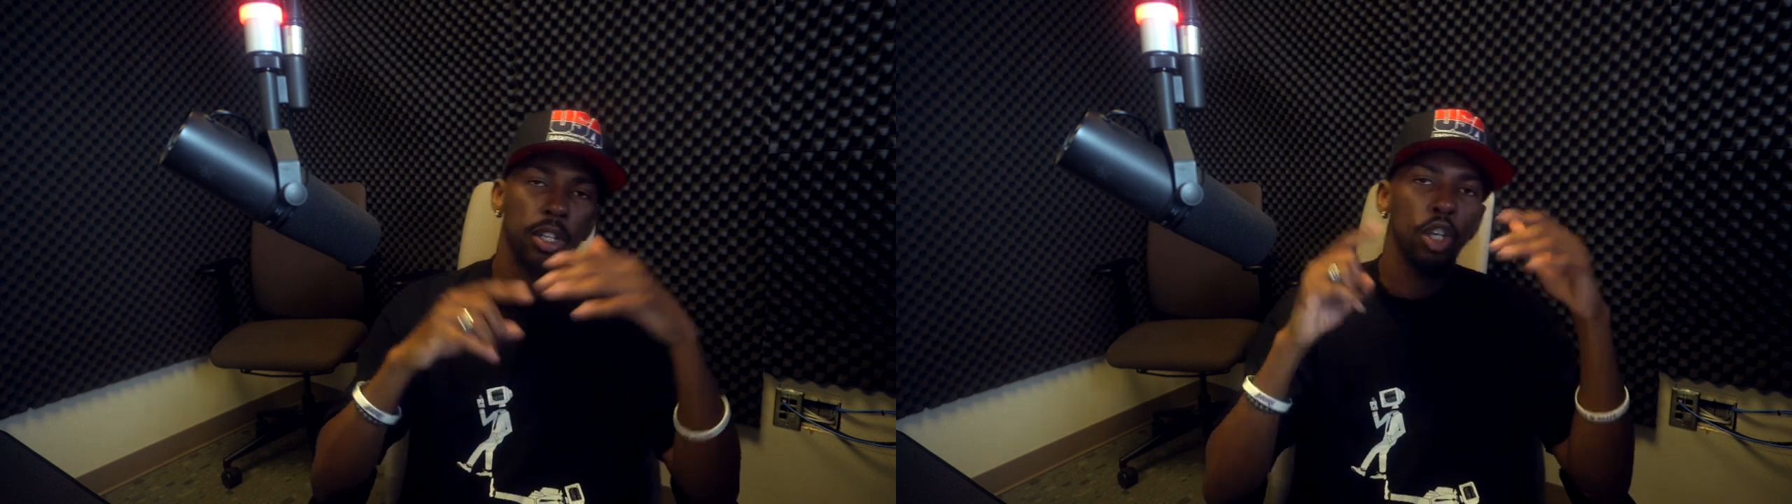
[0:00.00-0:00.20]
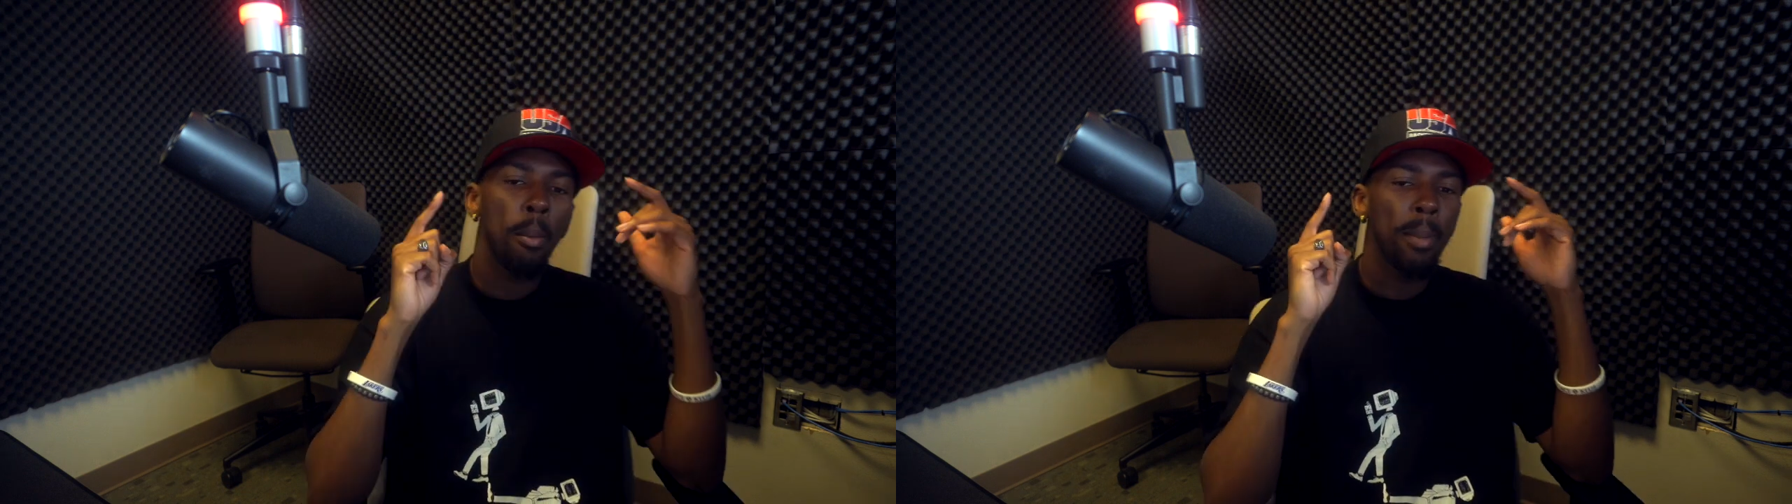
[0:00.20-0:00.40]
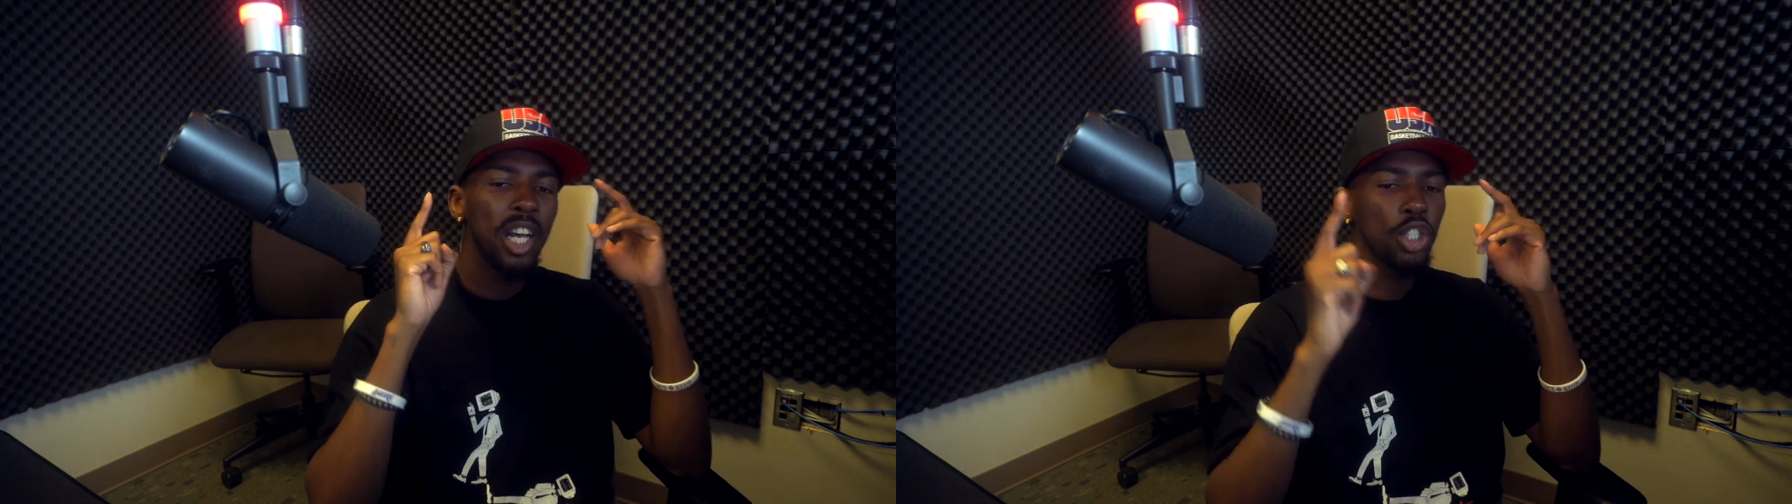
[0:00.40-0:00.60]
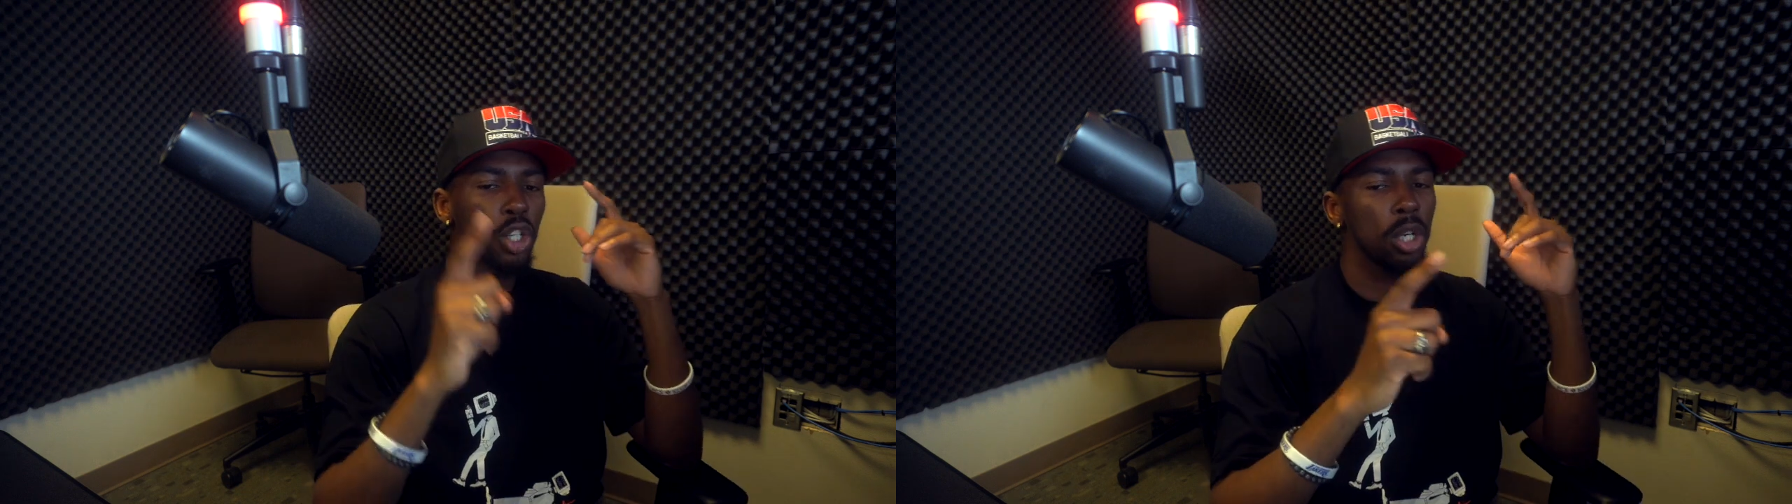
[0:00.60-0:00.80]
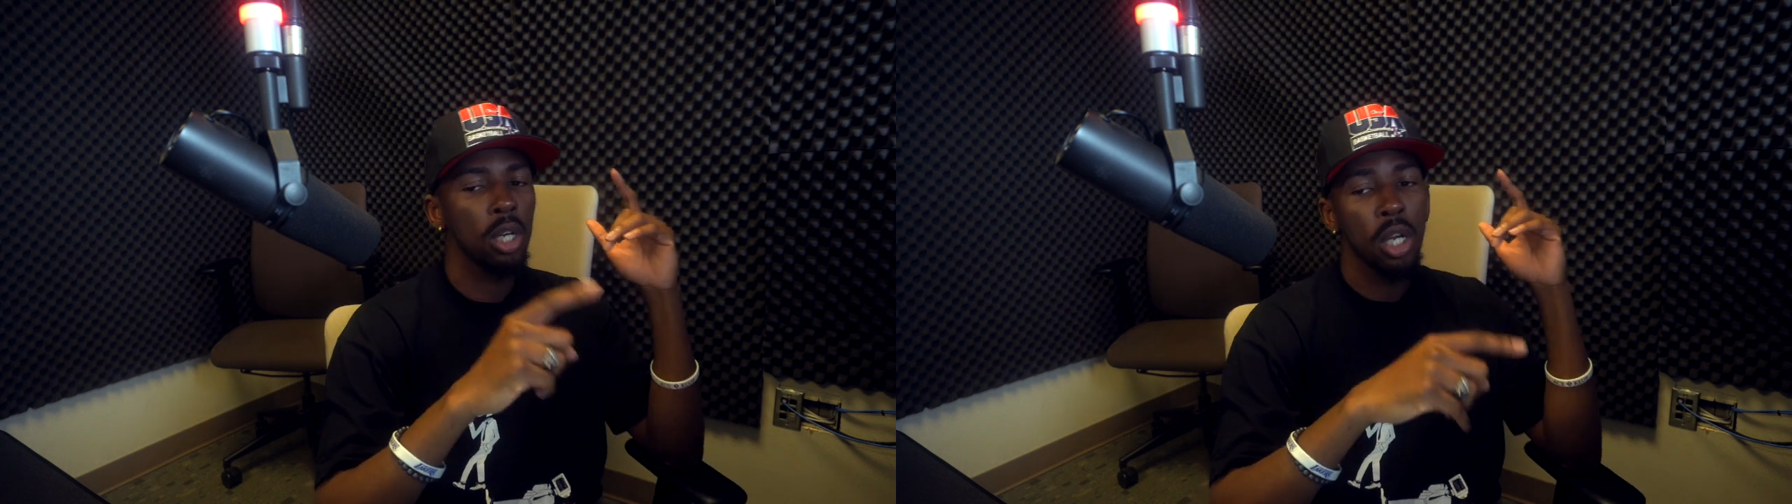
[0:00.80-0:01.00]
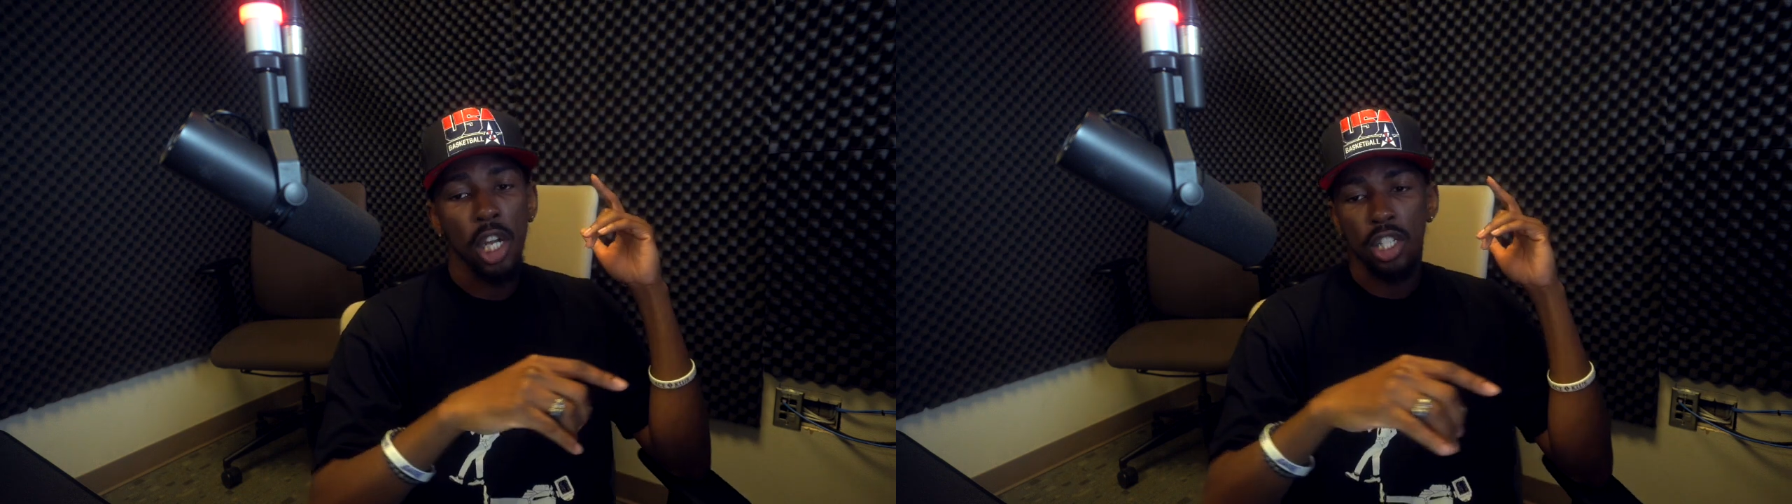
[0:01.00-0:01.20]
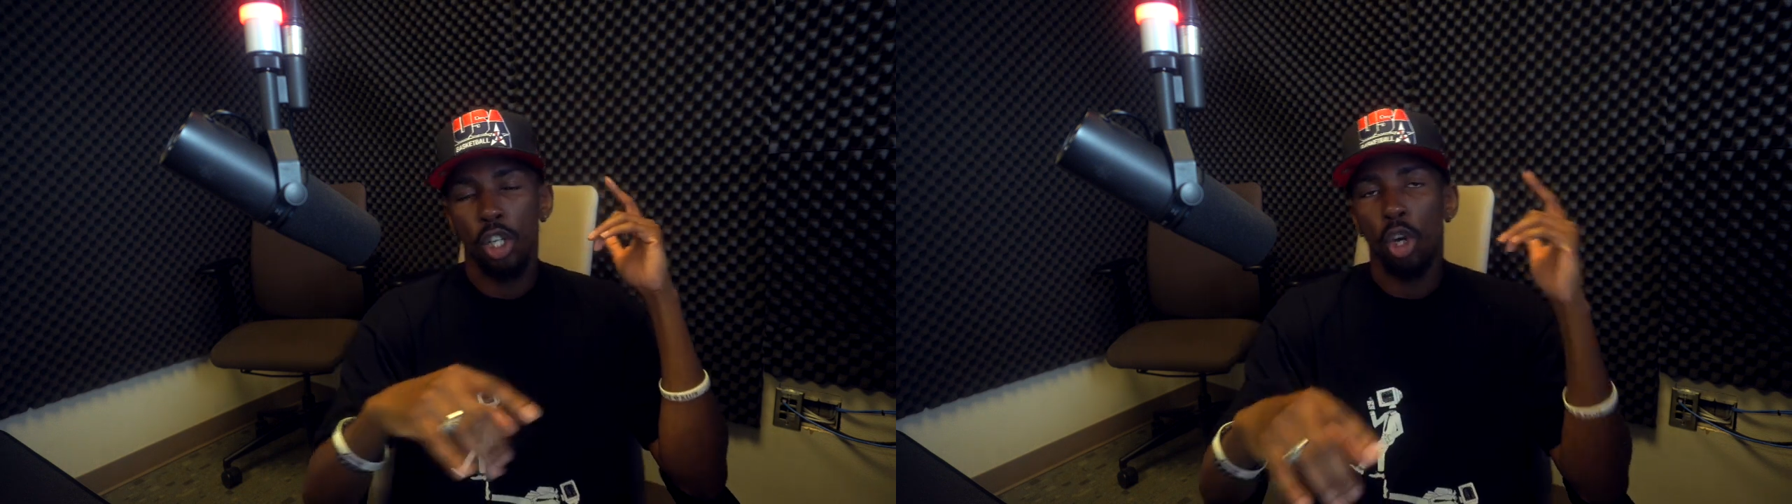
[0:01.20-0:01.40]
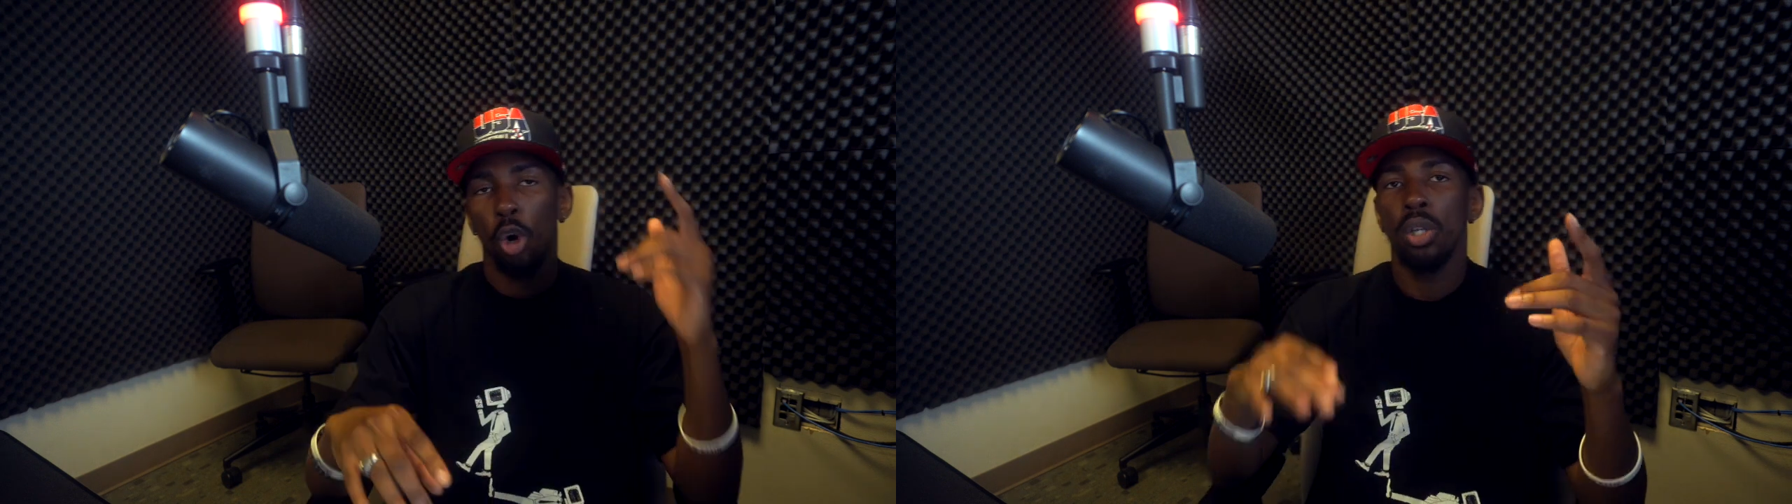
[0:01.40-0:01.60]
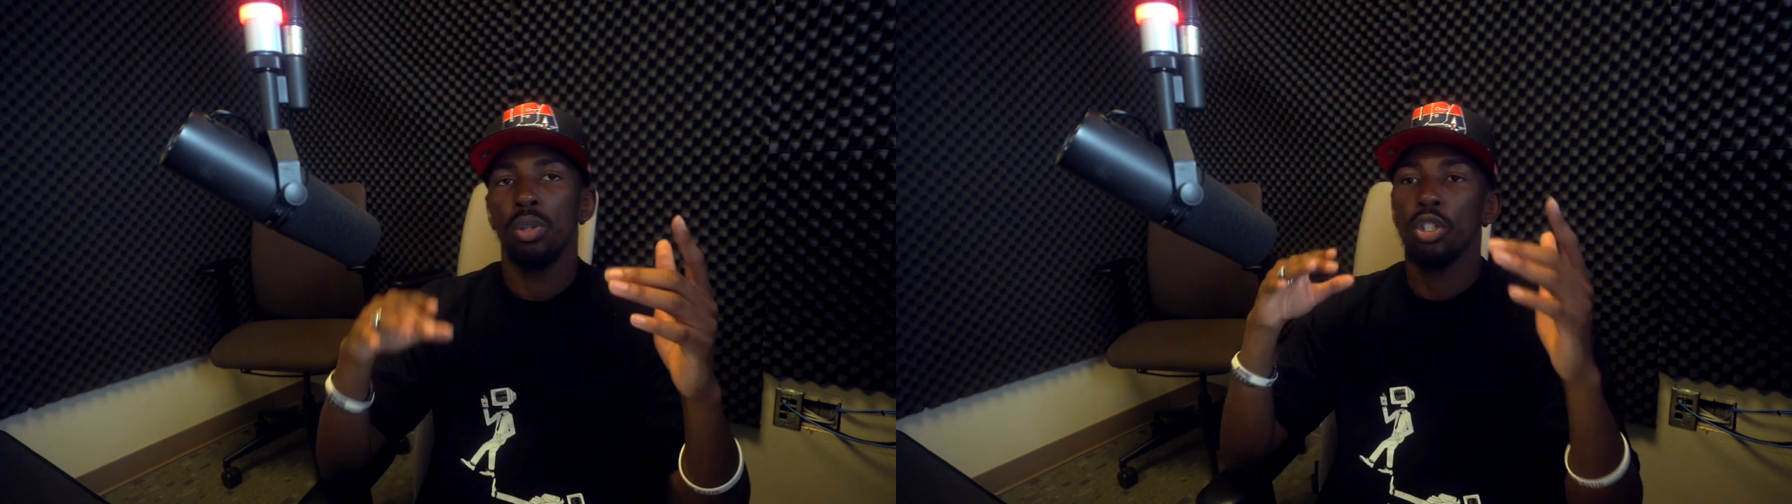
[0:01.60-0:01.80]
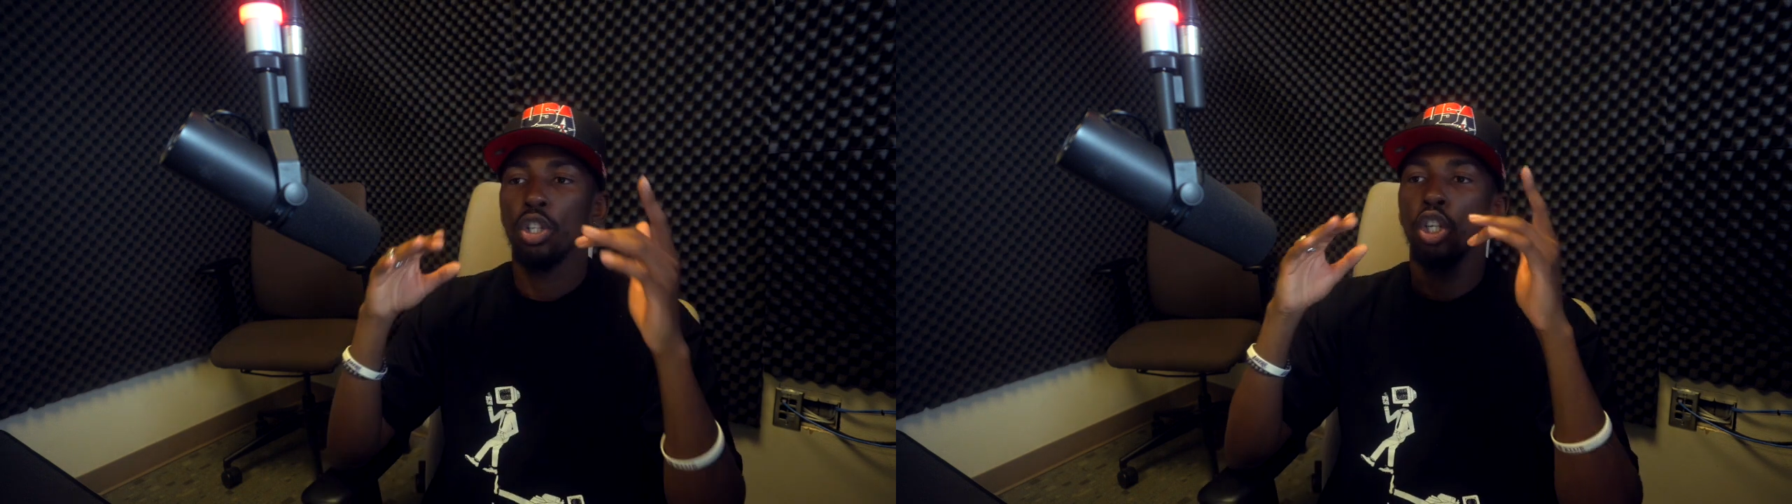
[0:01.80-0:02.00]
Y'all make sure to go to